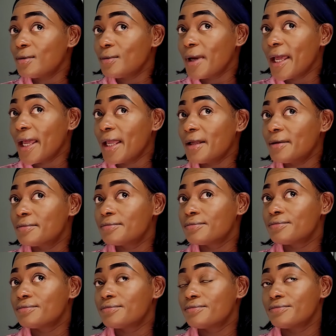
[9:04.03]
the way
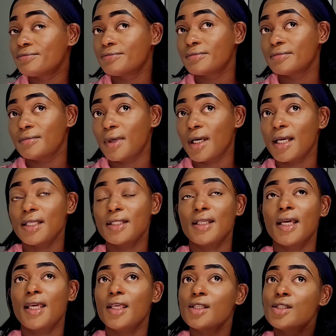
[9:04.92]
as
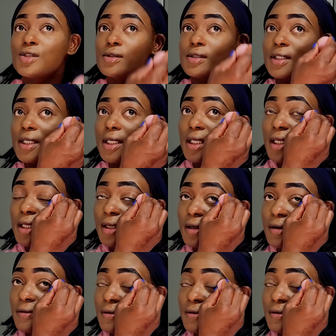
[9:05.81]
I usually,